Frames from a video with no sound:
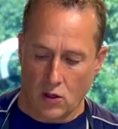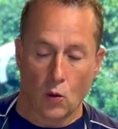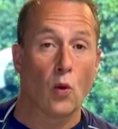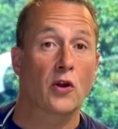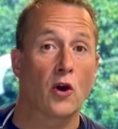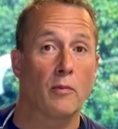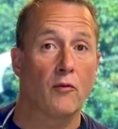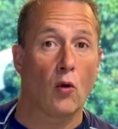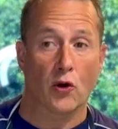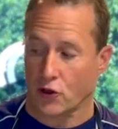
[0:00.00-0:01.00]
1 cup of
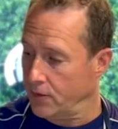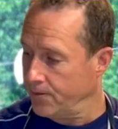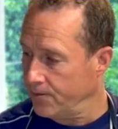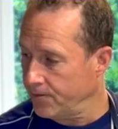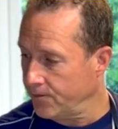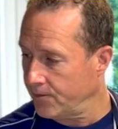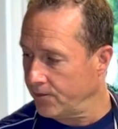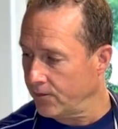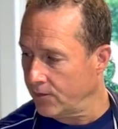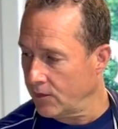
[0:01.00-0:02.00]
water.
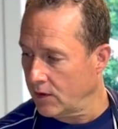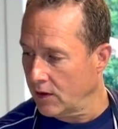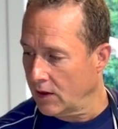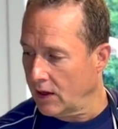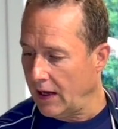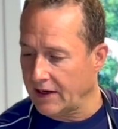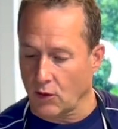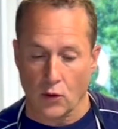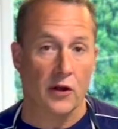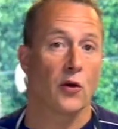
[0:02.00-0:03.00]
And then
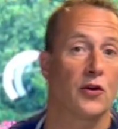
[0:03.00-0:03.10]
what I'm going